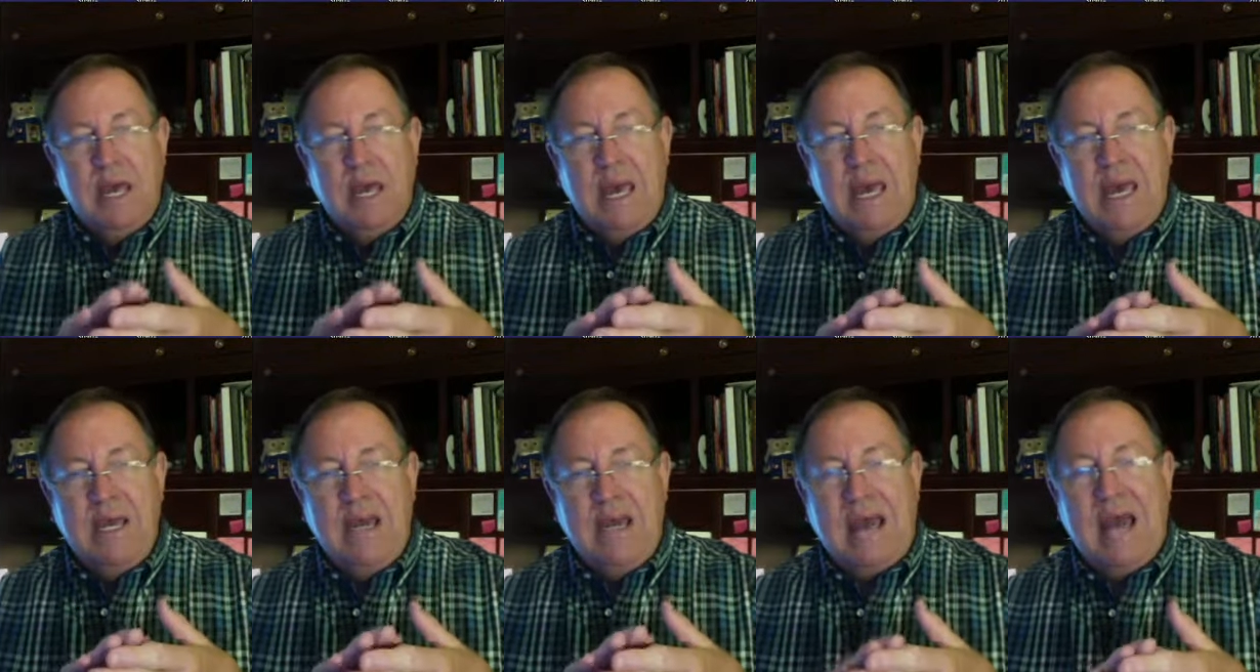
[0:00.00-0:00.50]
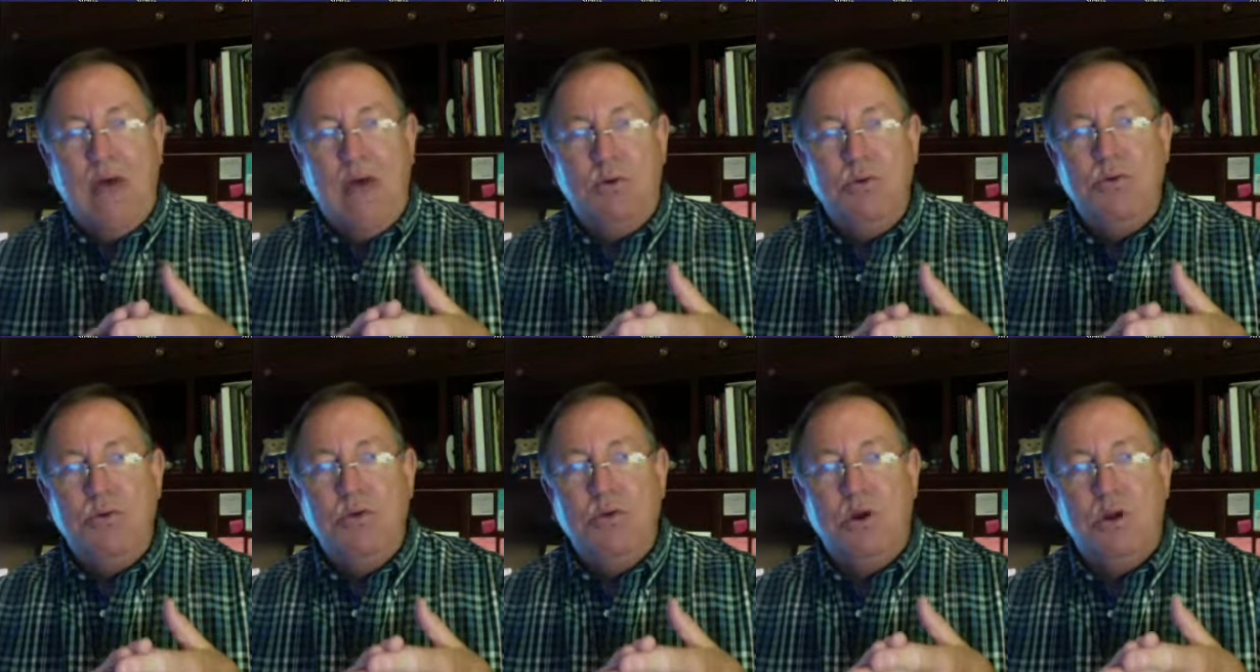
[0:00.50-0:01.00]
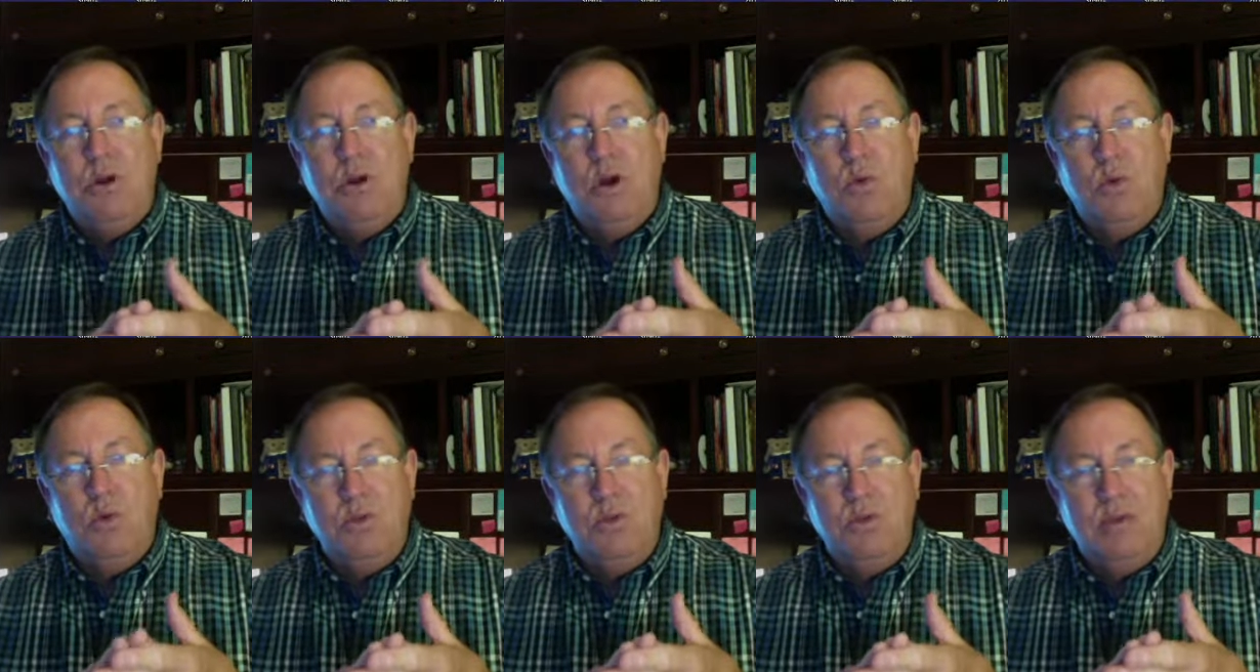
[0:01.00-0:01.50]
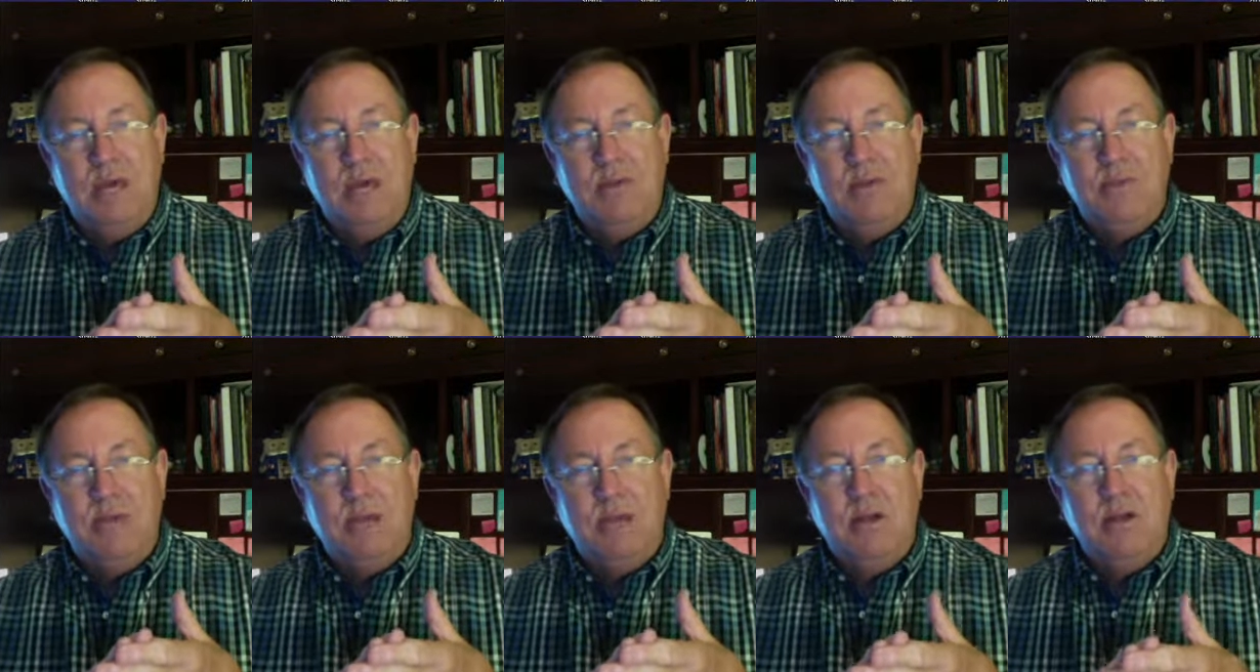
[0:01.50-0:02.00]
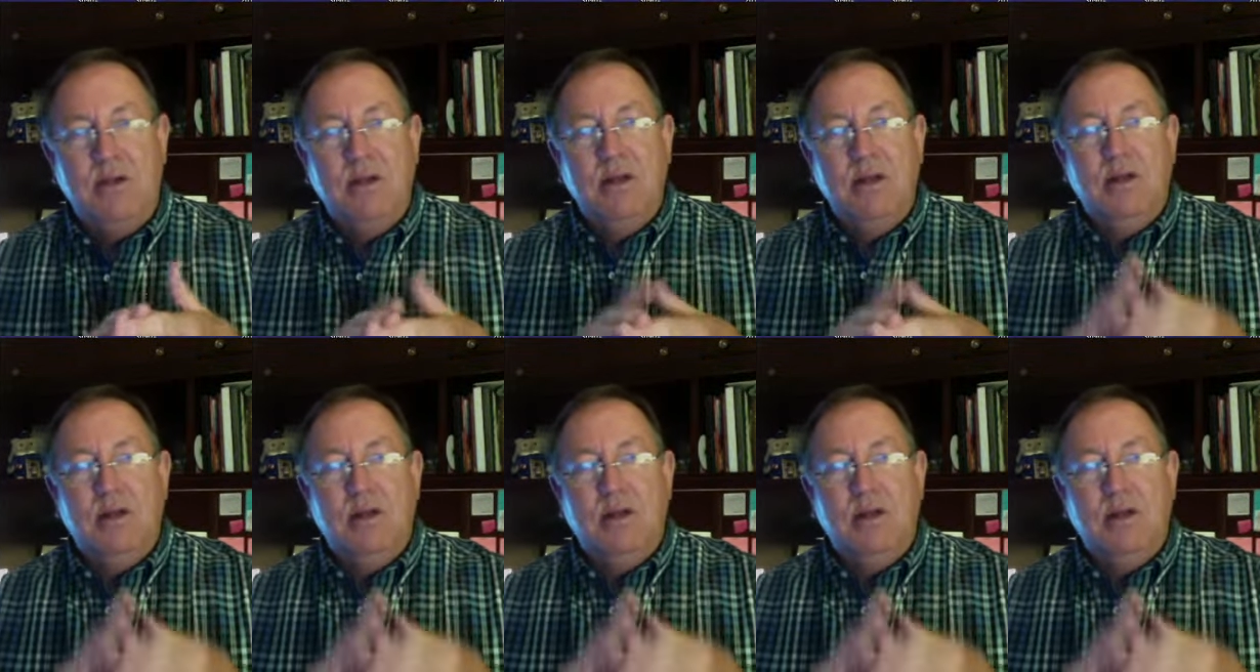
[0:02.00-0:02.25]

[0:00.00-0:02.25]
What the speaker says: And how are you going to know when you get there?